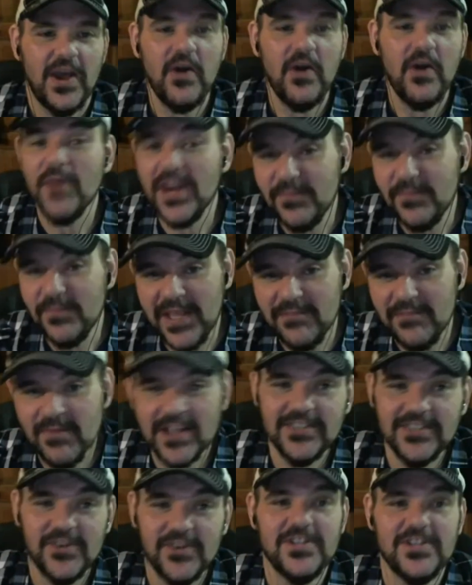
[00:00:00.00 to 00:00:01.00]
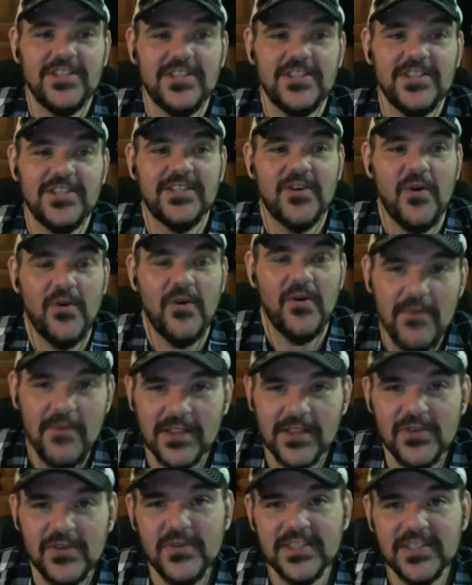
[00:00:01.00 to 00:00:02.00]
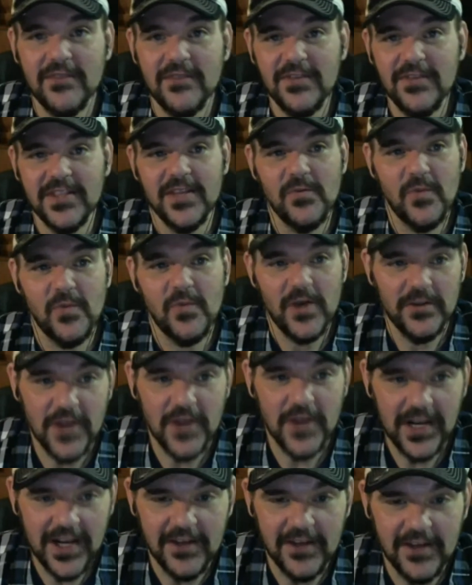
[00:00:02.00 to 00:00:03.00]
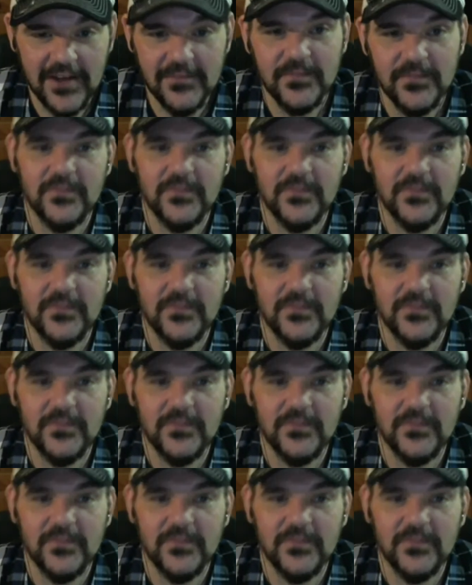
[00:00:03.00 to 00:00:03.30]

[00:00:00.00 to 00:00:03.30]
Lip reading: already beat my surgeon's goal. I'm at 271 right now.